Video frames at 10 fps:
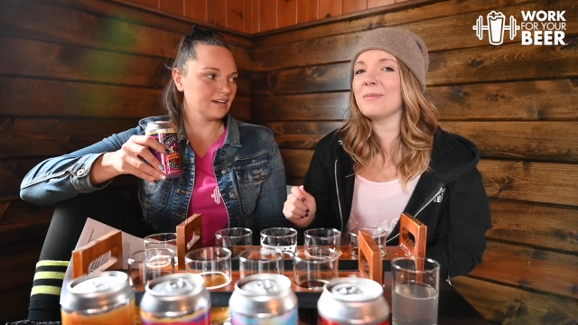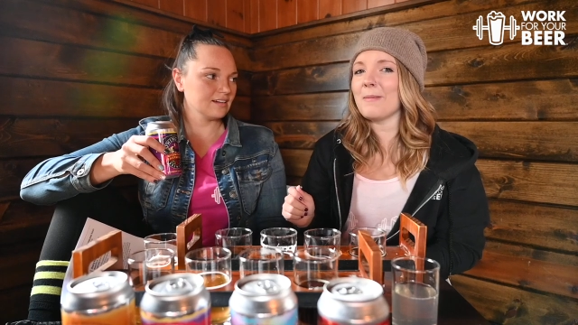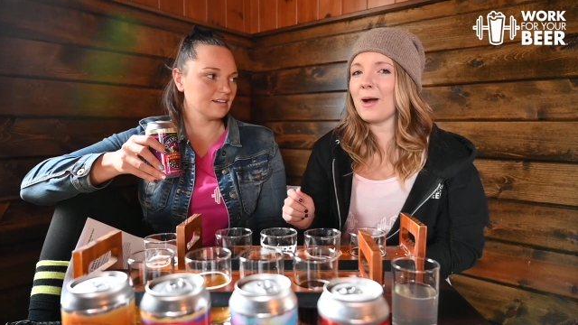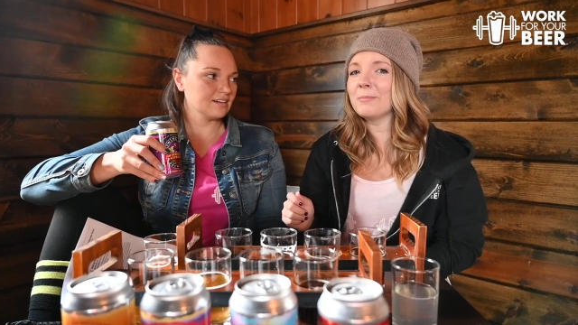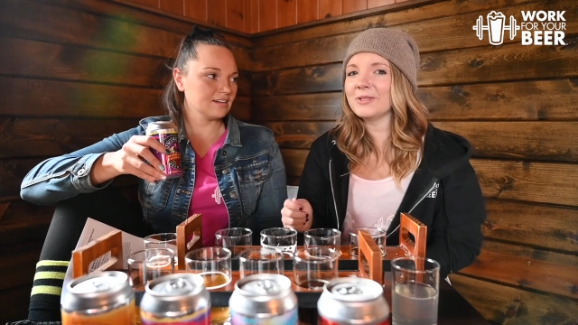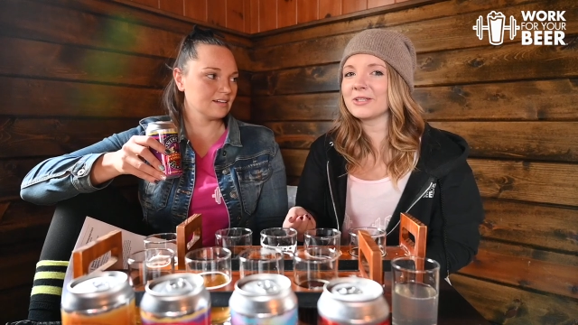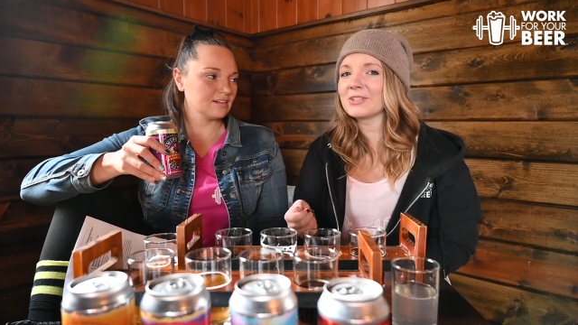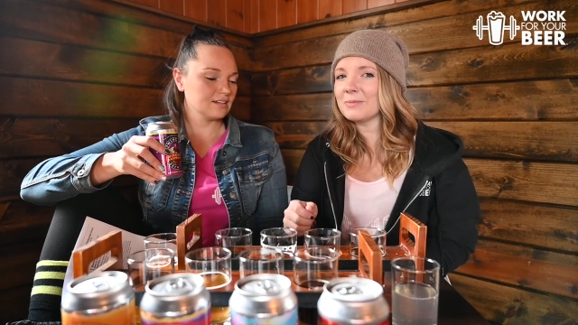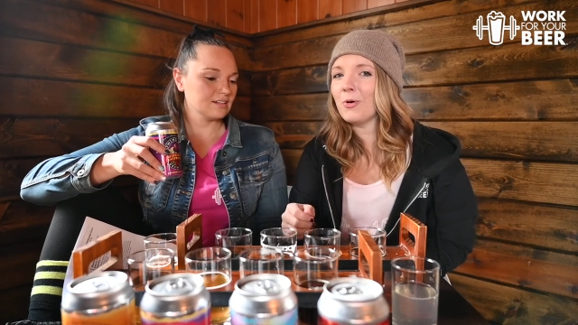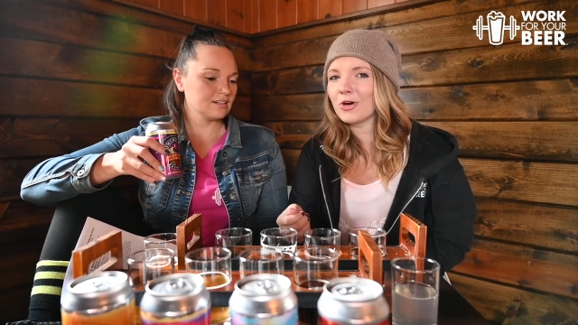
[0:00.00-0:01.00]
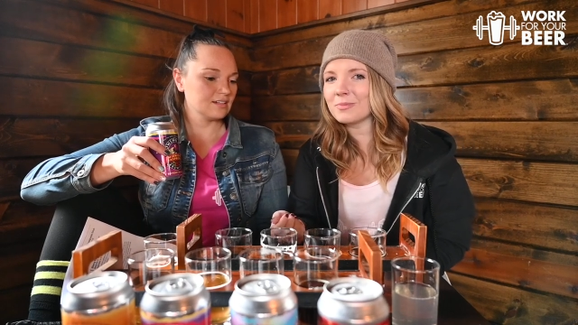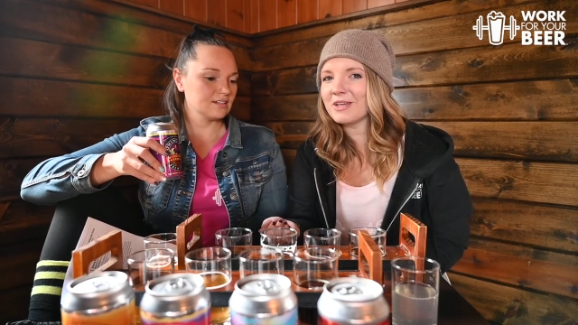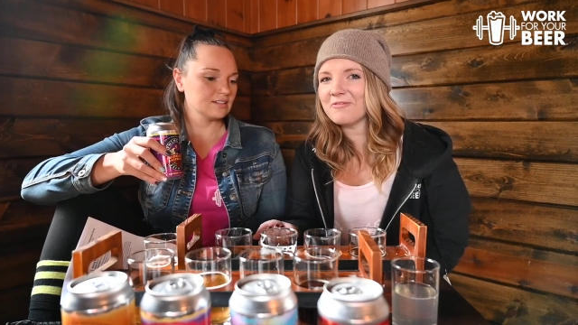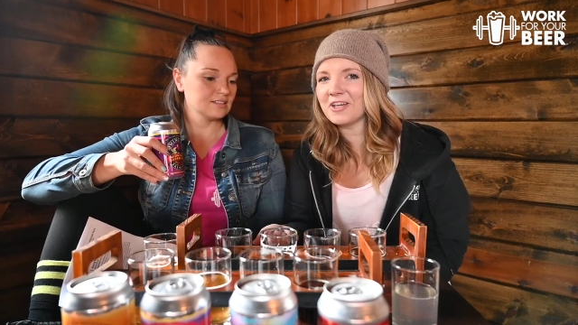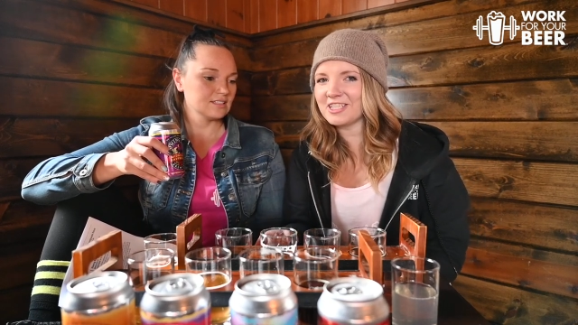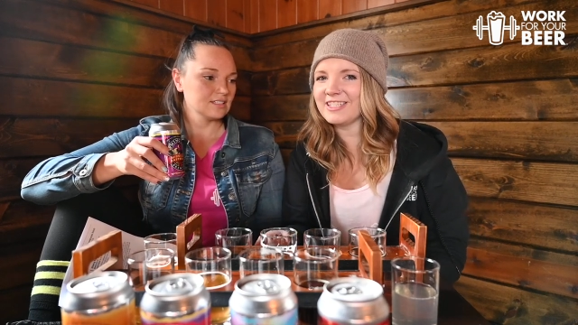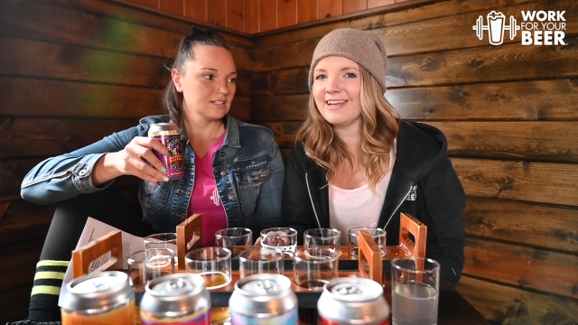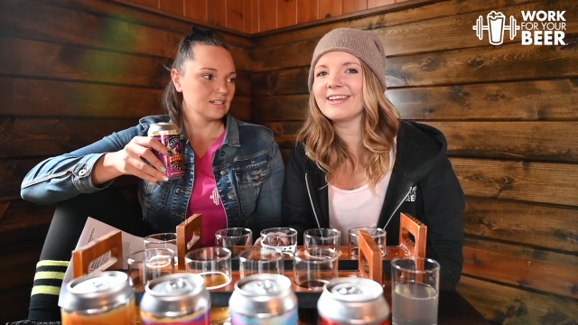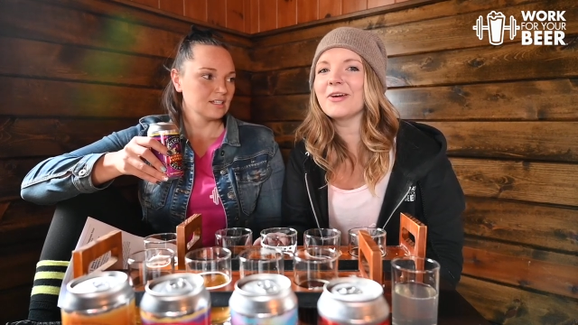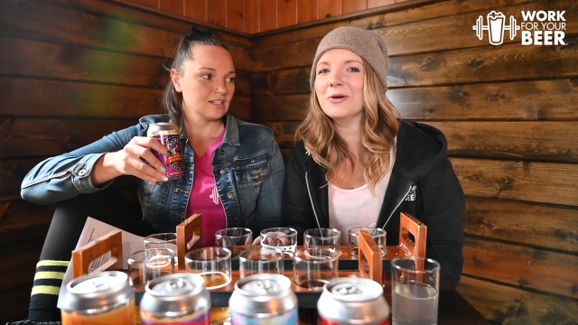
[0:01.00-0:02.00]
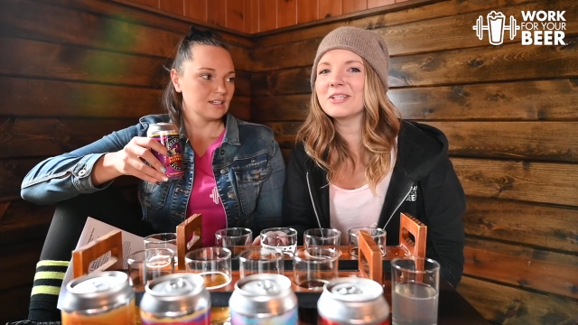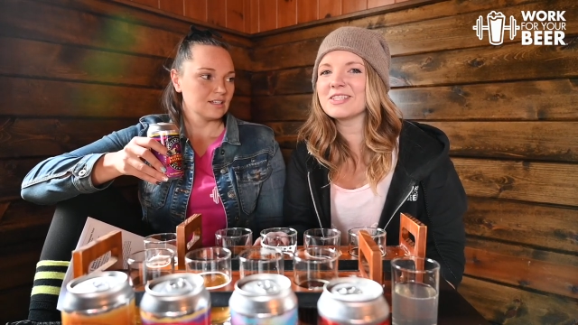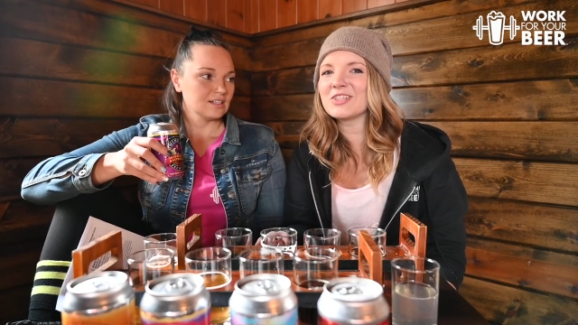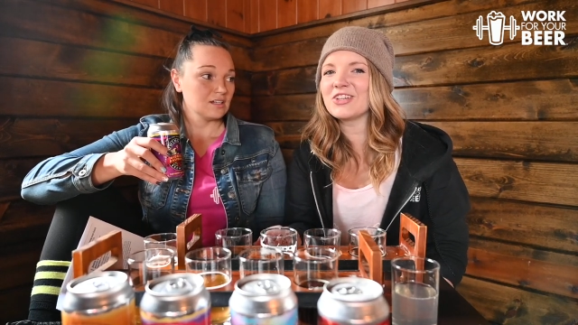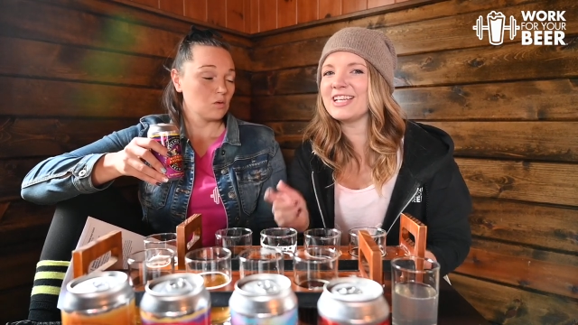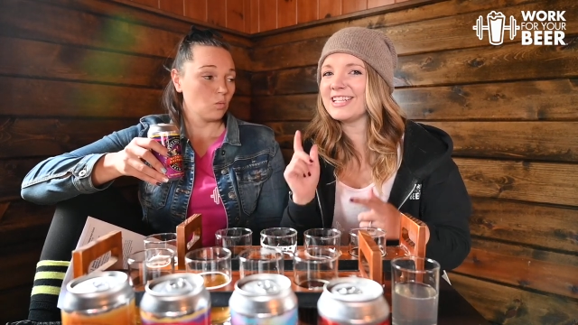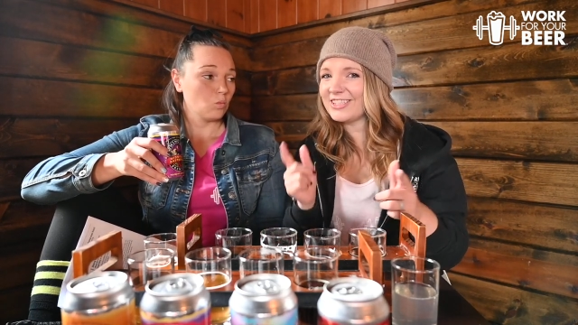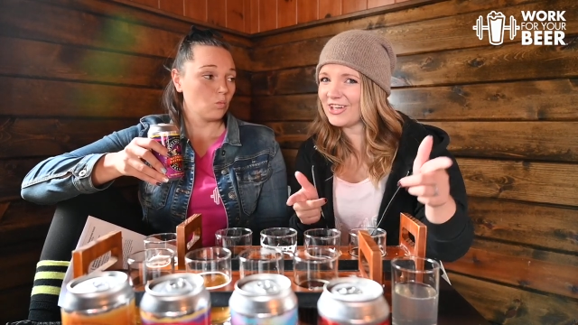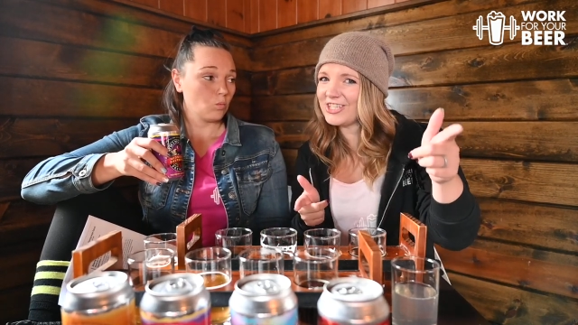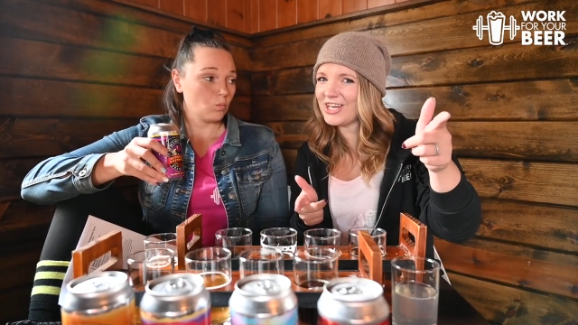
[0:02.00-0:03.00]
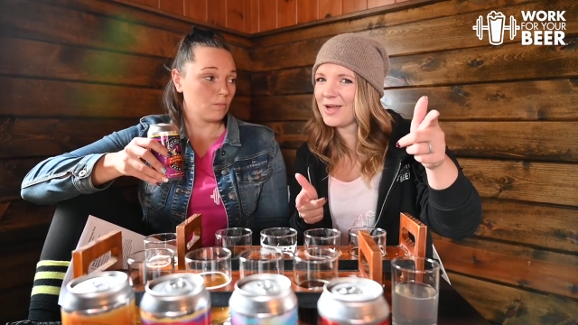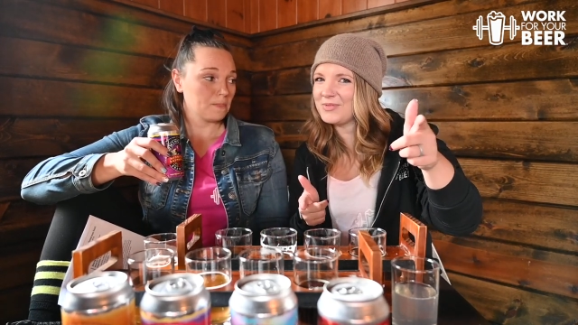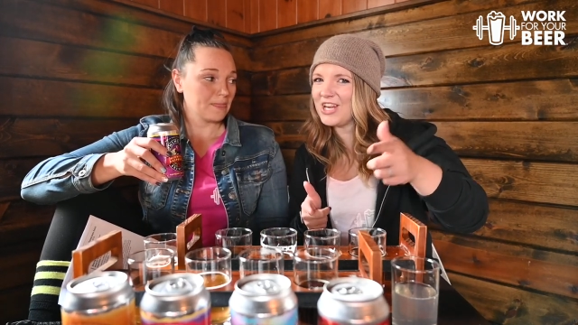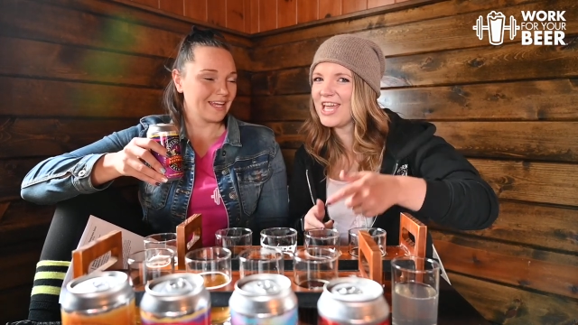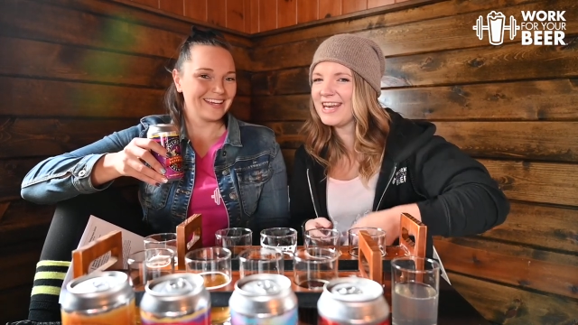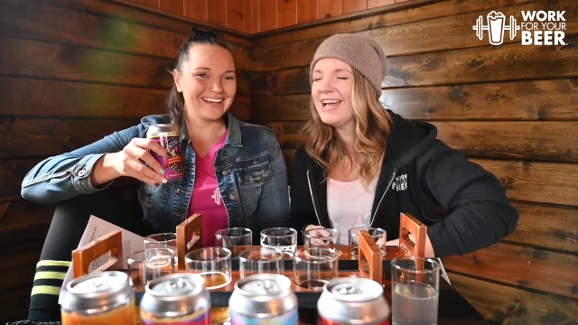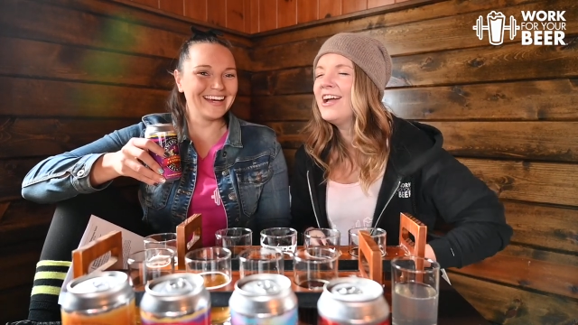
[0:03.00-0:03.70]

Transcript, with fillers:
Speaker 1: a kid. My mom literally poured me a fucking Diet Coke as a treat. Great job, Jen.